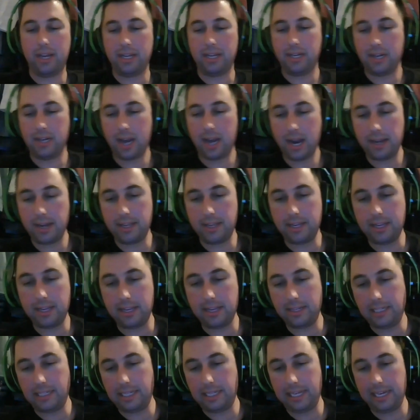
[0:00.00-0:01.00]
when I got it,
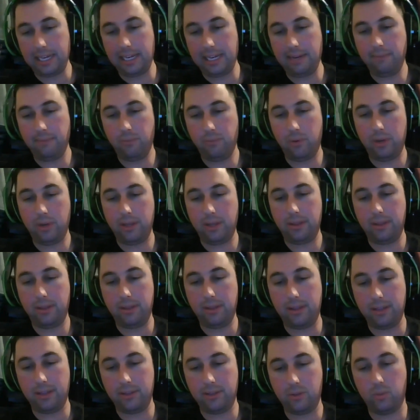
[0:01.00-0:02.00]
it came with
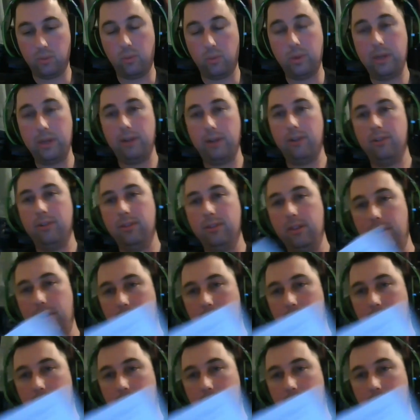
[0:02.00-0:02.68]
this weird